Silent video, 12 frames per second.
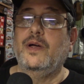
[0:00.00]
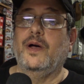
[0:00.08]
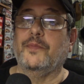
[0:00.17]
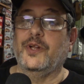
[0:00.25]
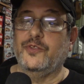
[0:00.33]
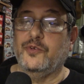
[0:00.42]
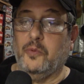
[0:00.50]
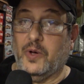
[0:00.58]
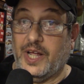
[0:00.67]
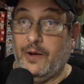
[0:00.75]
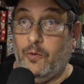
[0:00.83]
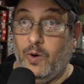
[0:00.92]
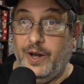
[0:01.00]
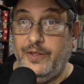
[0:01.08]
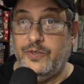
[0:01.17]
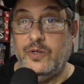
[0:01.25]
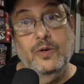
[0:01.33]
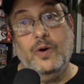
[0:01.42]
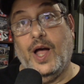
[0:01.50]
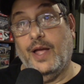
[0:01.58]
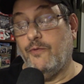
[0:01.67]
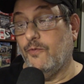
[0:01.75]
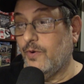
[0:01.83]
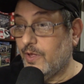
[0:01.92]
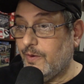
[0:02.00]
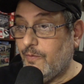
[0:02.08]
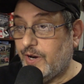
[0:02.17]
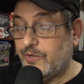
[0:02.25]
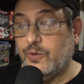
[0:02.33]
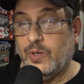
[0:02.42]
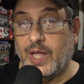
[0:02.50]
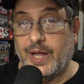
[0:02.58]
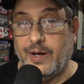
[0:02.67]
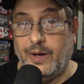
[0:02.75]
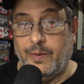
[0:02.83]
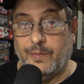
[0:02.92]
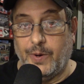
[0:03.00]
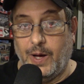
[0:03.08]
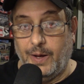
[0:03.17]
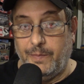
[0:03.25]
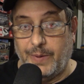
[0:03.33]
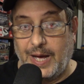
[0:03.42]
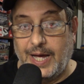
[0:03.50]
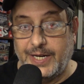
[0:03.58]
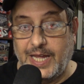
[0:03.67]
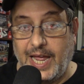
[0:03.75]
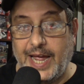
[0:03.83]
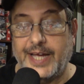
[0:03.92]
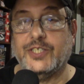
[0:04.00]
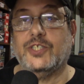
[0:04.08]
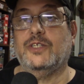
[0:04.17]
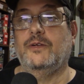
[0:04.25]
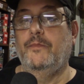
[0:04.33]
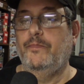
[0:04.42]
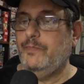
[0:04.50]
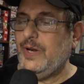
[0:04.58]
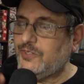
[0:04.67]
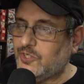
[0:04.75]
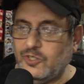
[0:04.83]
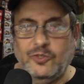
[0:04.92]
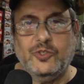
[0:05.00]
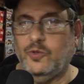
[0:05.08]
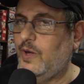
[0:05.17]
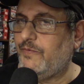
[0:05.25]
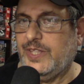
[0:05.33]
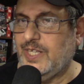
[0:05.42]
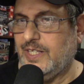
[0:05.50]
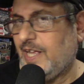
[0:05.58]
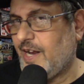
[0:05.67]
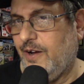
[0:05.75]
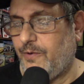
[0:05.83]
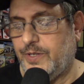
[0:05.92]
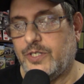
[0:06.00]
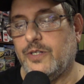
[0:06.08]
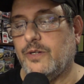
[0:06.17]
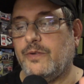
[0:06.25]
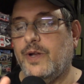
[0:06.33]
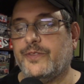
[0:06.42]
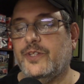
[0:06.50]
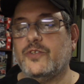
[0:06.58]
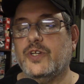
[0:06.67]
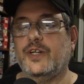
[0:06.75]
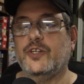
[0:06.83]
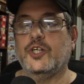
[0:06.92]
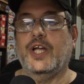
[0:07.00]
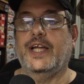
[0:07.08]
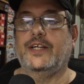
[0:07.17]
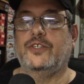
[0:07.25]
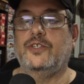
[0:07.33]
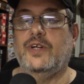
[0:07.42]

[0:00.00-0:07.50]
I'm going to do what I want to do. I really want to do a lot of unpodcasts, but I'll still do everything that I always do. Nothing's going to change.